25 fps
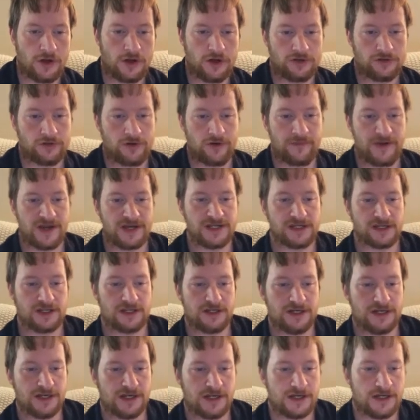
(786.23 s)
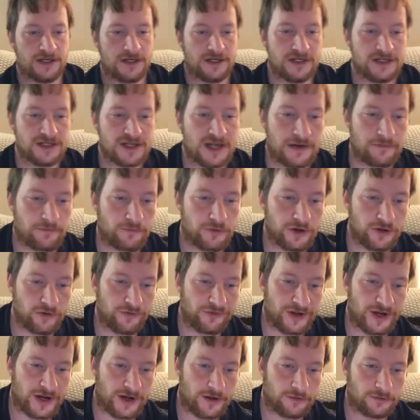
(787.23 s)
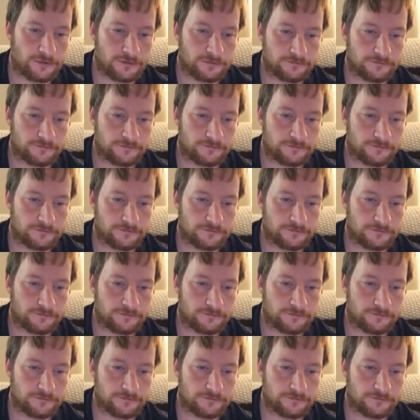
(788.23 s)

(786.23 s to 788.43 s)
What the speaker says: So what I basically did is I wheeled out